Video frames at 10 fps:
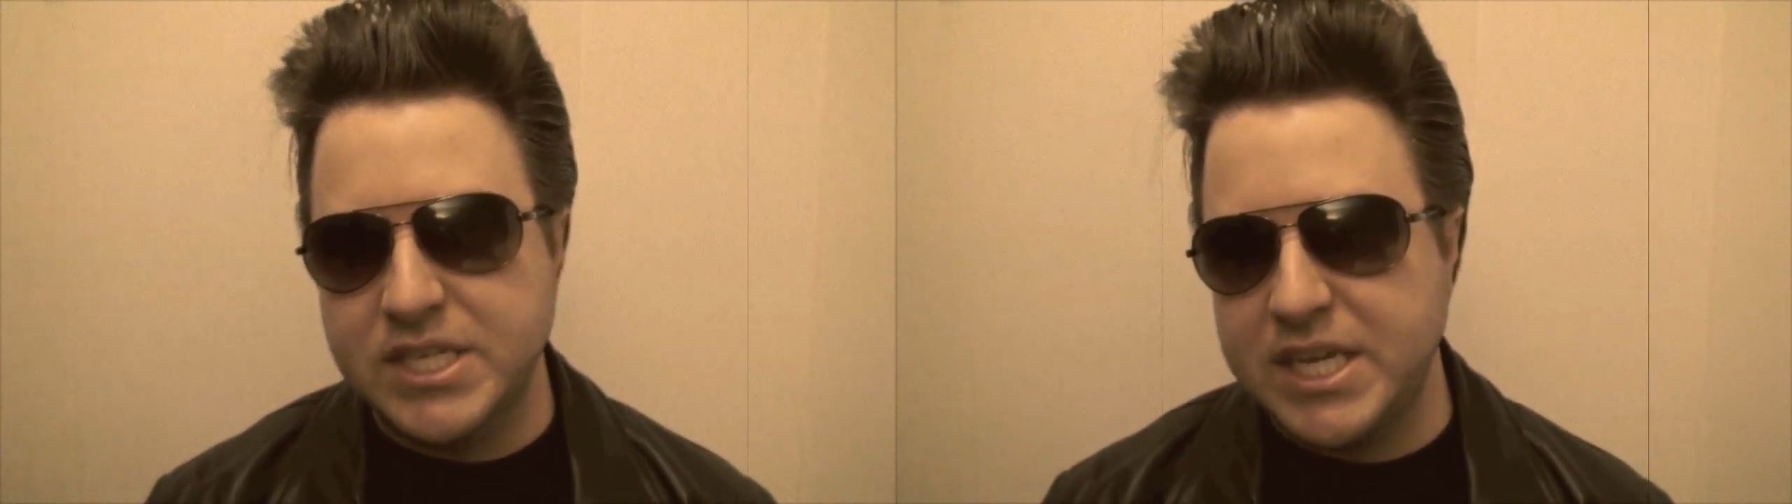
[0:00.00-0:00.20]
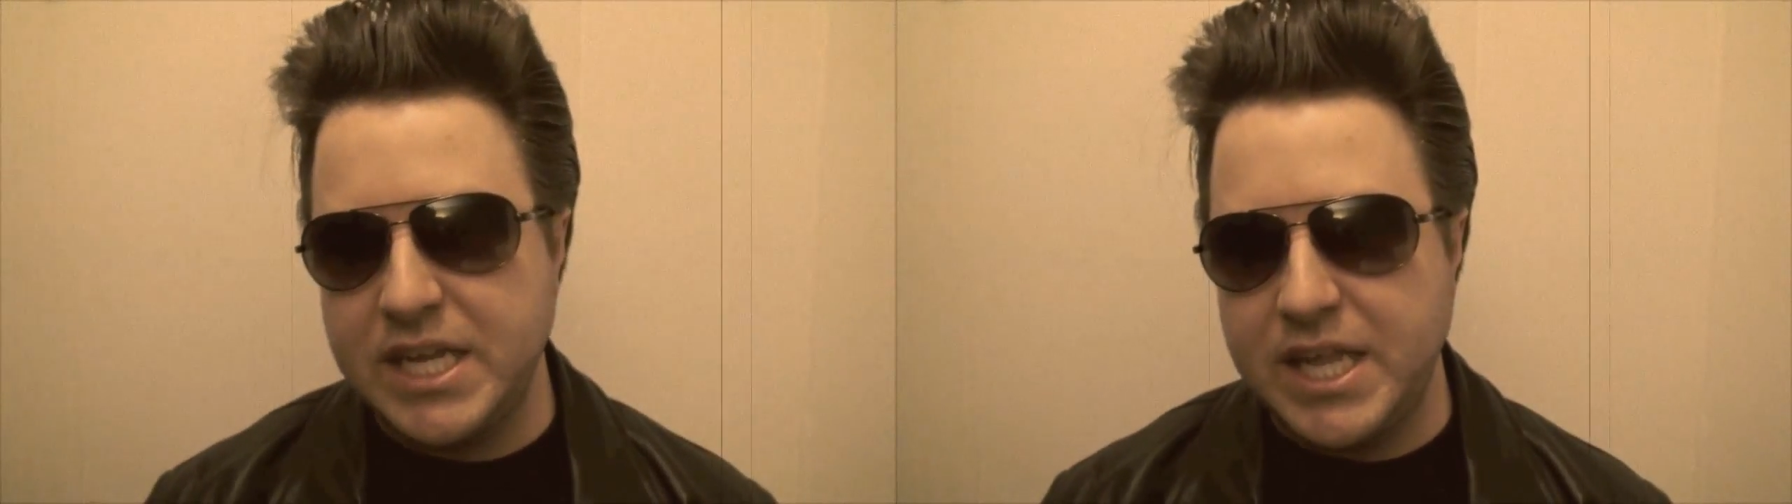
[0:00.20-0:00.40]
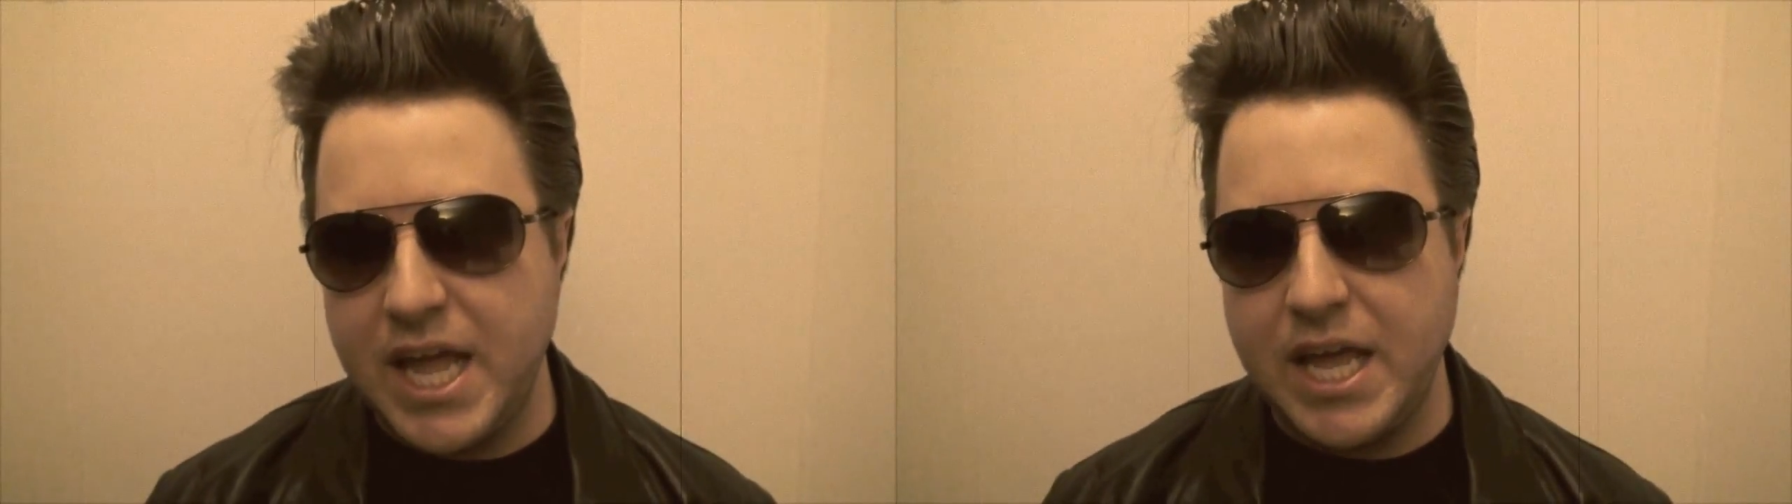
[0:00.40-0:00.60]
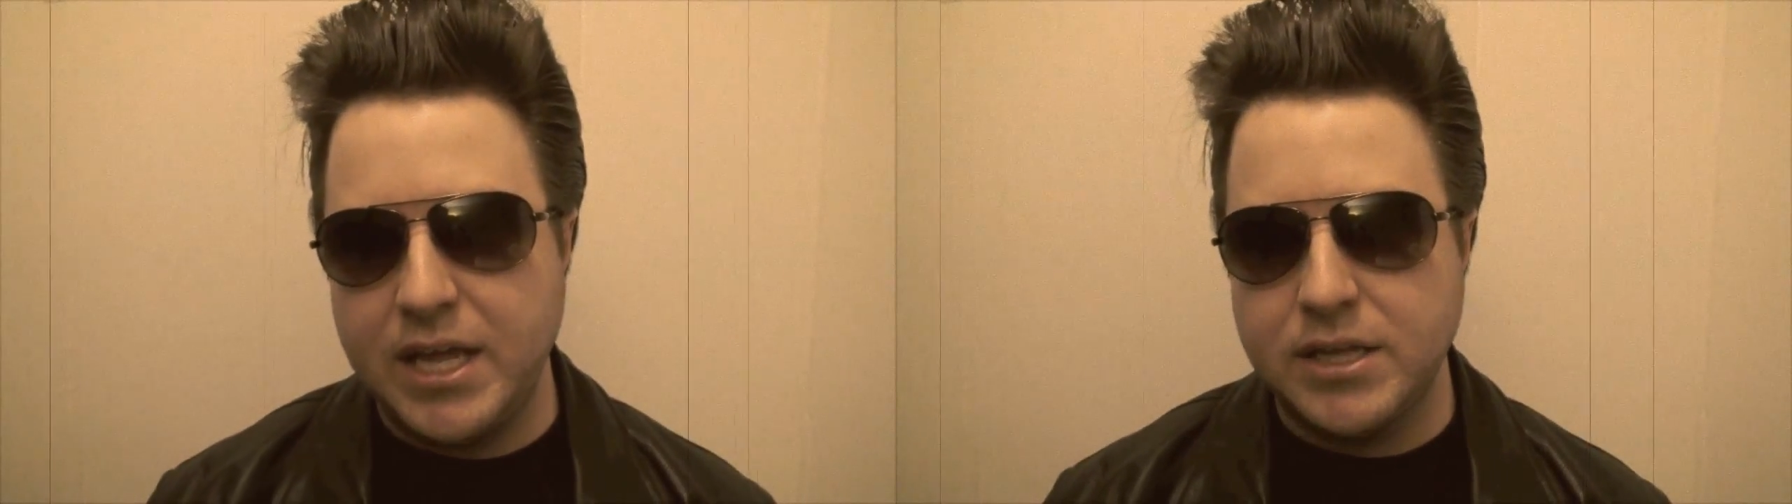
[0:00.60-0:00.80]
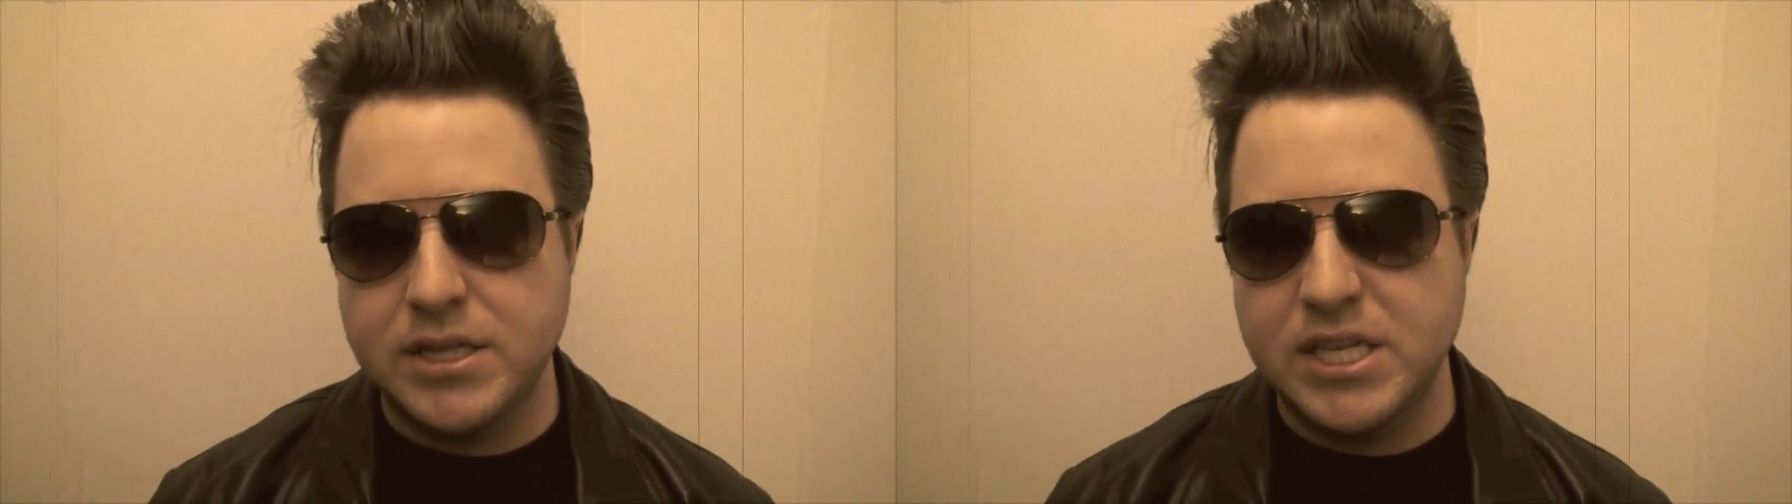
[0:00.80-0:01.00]

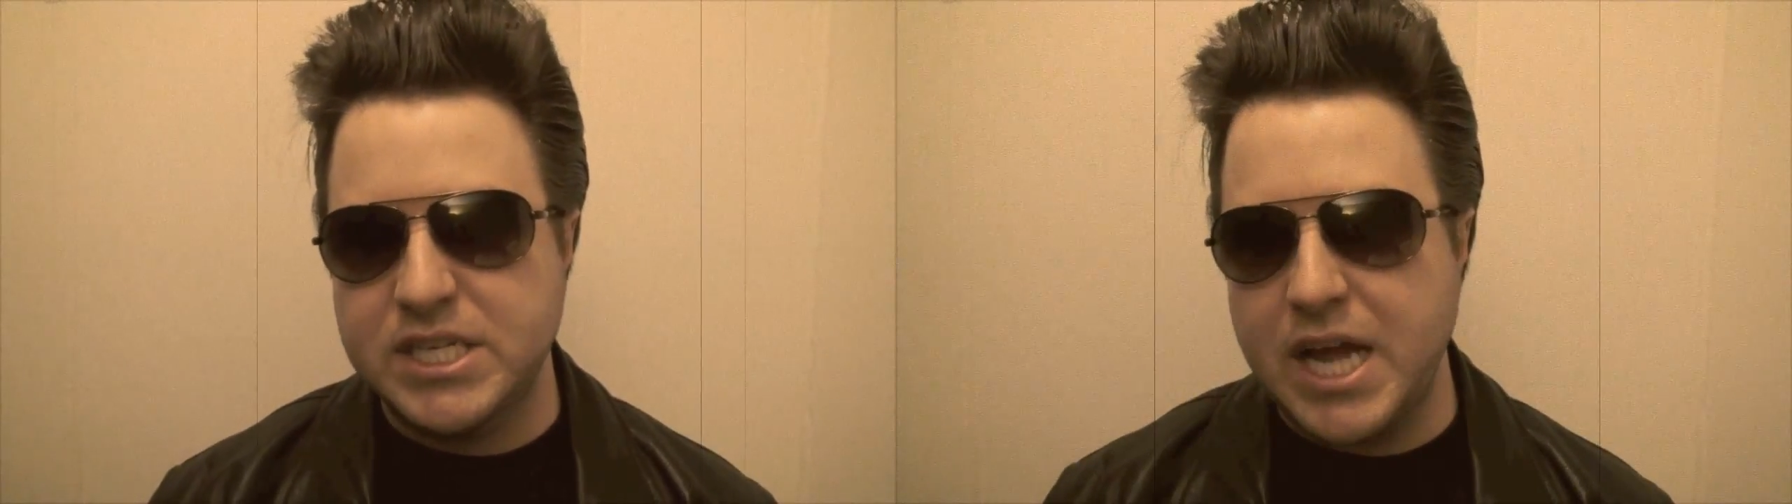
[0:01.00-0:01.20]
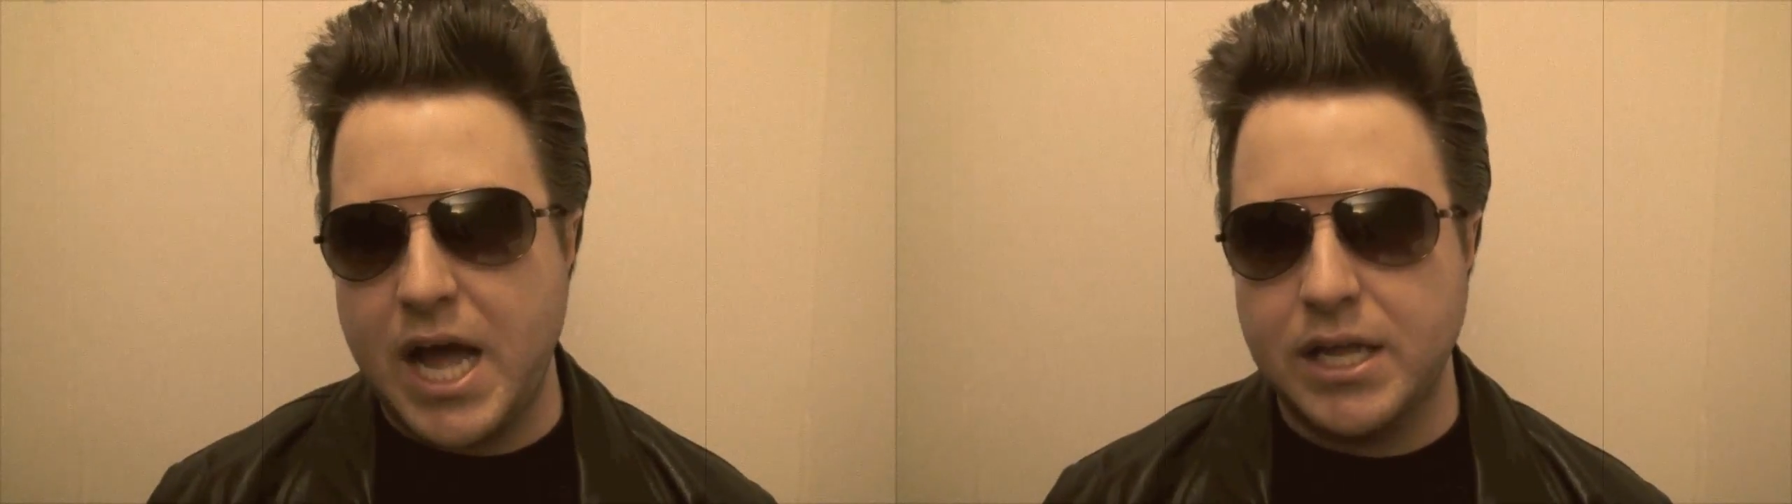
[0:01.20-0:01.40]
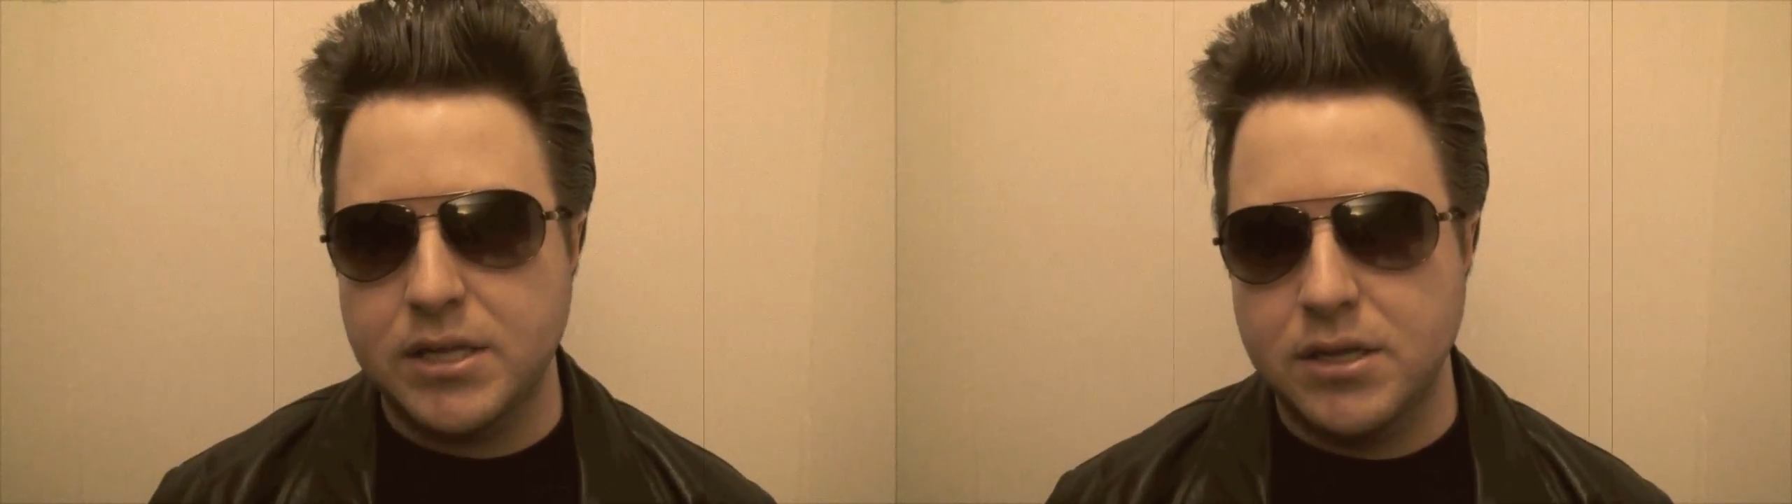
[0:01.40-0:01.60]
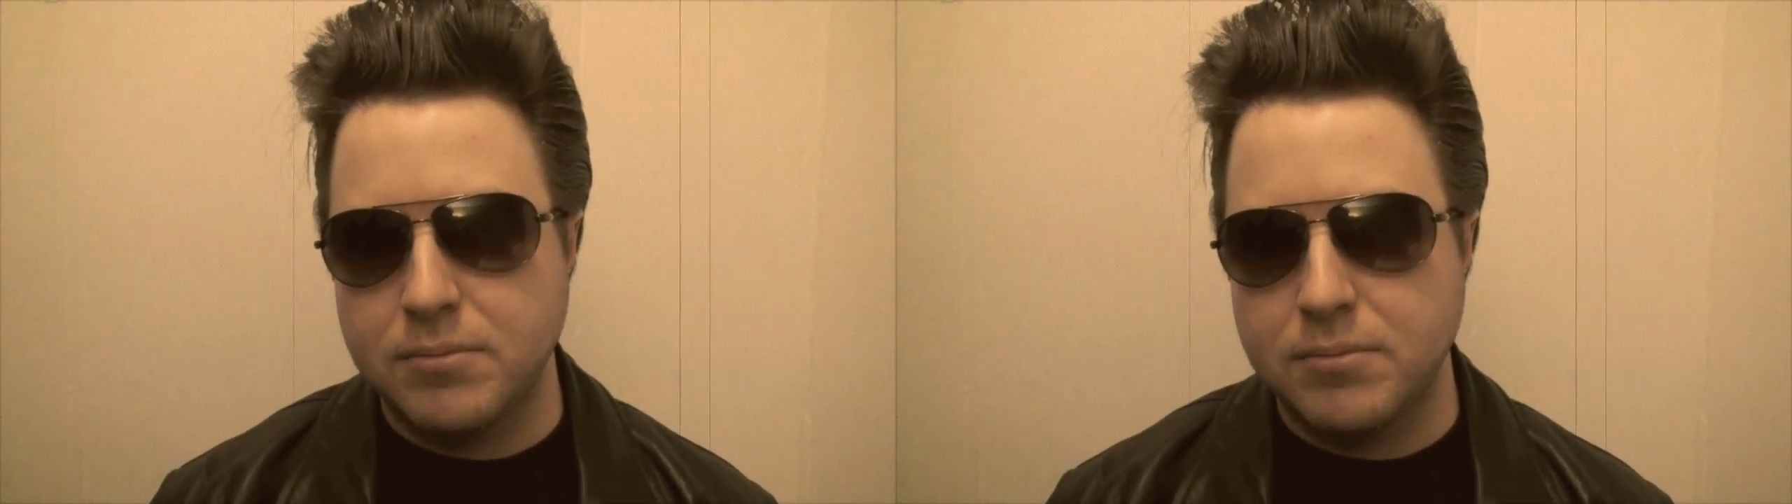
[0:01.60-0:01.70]
CD that's got